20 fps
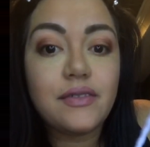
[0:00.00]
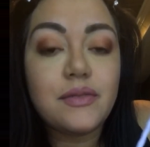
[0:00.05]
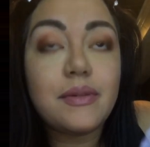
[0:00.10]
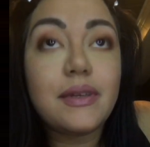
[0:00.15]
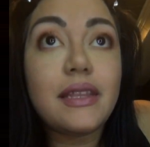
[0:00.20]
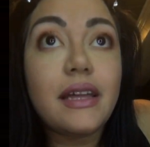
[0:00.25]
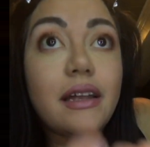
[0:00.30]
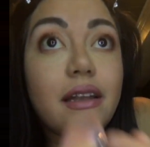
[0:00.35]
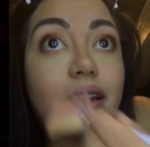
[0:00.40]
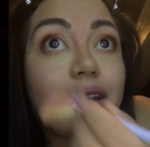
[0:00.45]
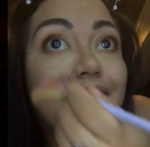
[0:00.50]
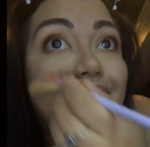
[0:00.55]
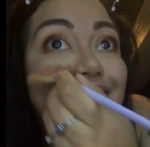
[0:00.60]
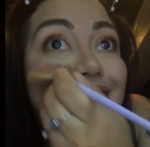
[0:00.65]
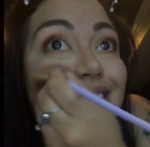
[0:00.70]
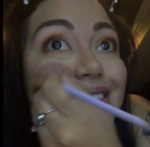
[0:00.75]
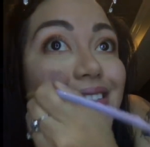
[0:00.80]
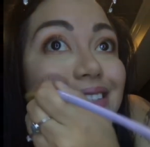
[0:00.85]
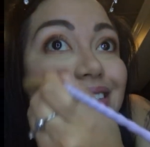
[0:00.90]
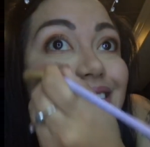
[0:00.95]
me that
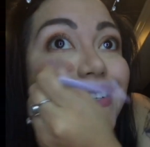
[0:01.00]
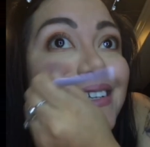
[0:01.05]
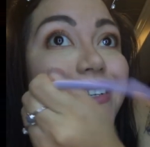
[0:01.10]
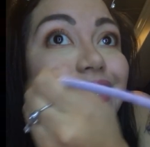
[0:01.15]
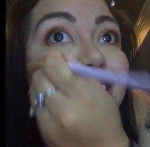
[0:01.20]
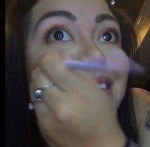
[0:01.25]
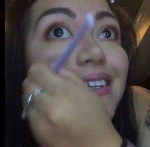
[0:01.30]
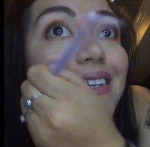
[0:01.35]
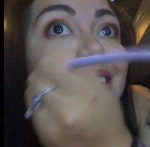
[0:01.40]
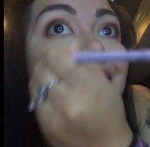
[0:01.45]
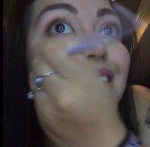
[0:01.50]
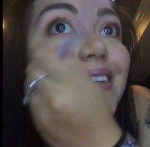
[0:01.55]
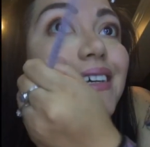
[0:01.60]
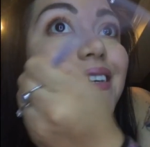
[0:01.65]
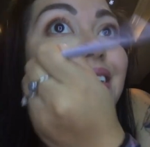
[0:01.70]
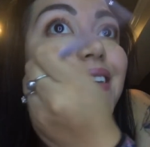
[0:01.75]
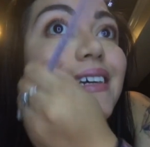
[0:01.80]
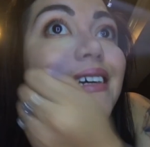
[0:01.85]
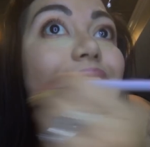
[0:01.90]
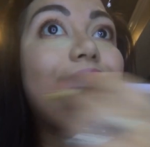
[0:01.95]
nice
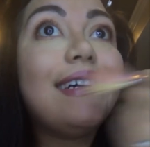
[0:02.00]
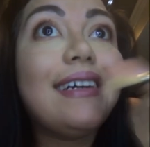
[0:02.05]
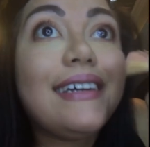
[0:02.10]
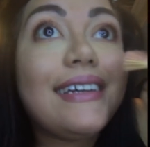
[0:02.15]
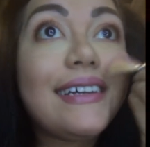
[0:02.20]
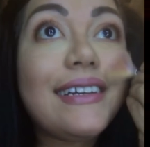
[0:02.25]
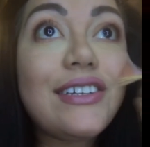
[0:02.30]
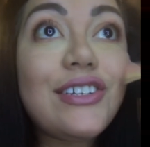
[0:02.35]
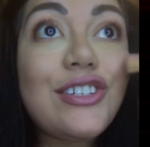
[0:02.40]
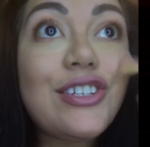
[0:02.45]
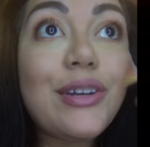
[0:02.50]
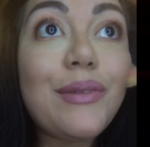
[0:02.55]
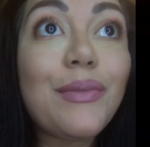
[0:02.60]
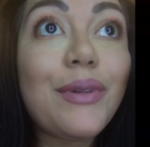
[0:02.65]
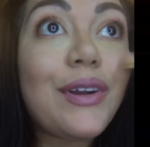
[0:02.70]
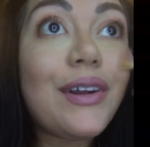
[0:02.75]
shimmer